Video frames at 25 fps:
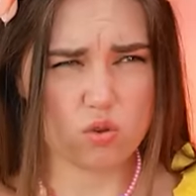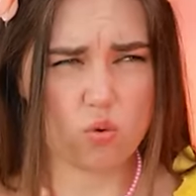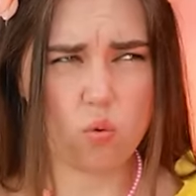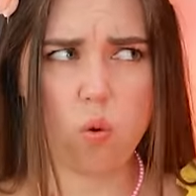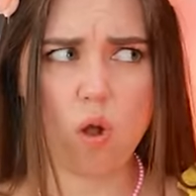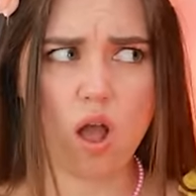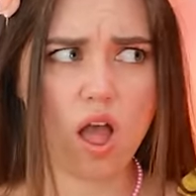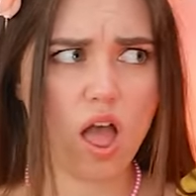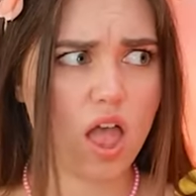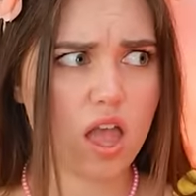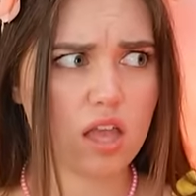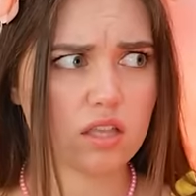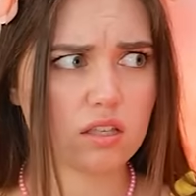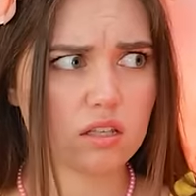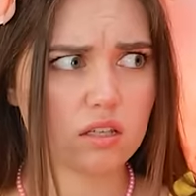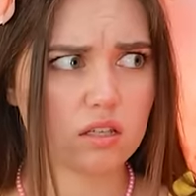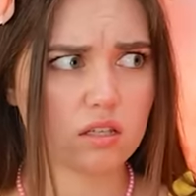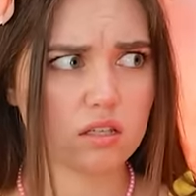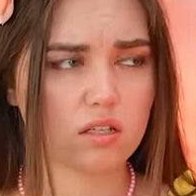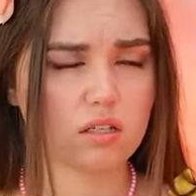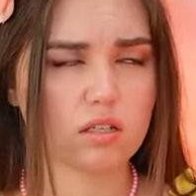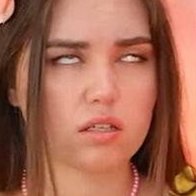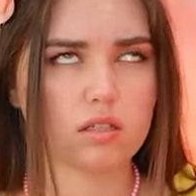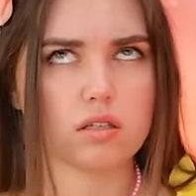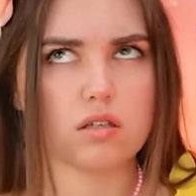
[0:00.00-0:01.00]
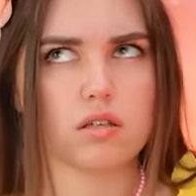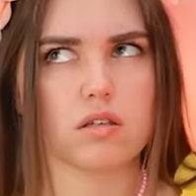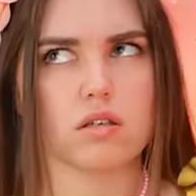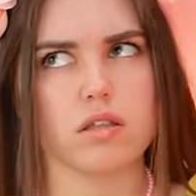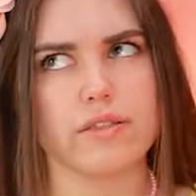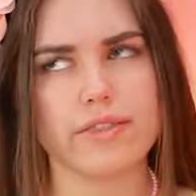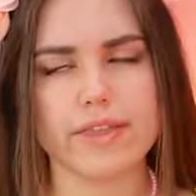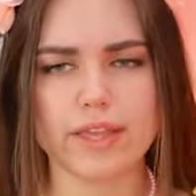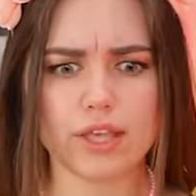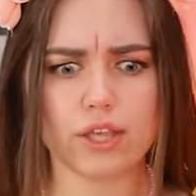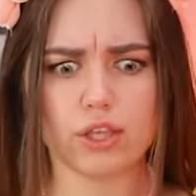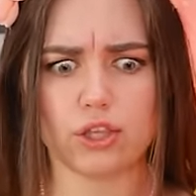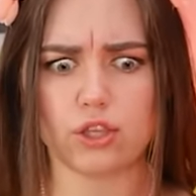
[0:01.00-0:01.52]
What?
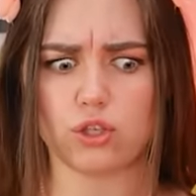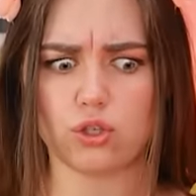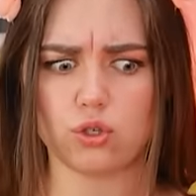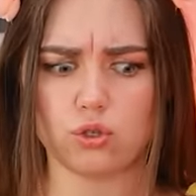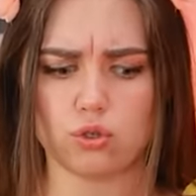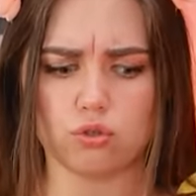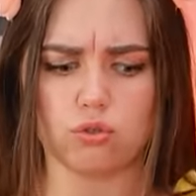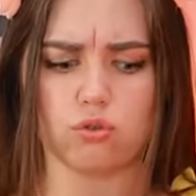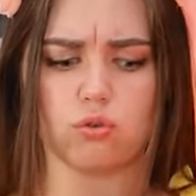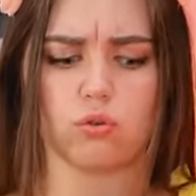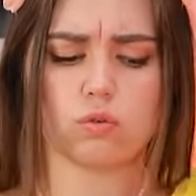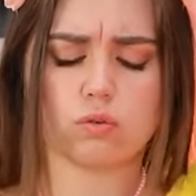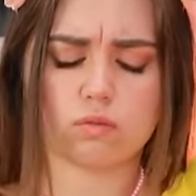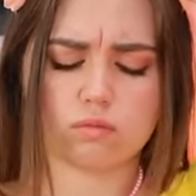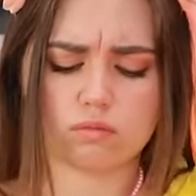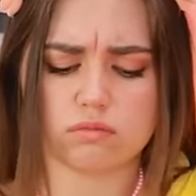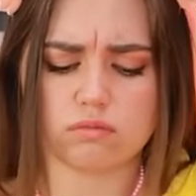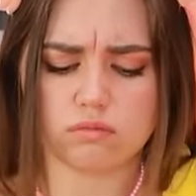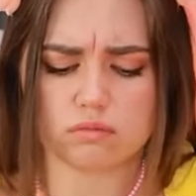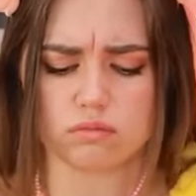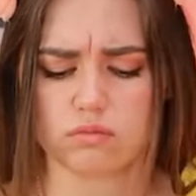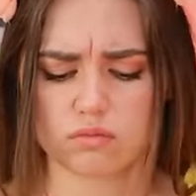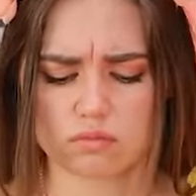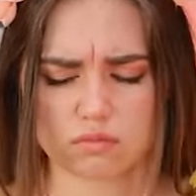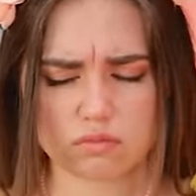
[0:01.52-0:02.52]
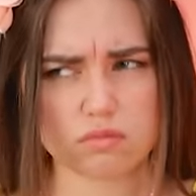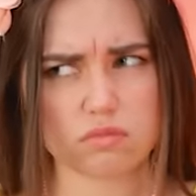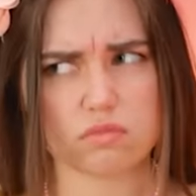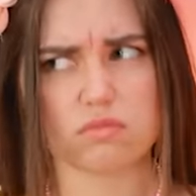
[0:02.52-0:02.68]
Thanks, I guess.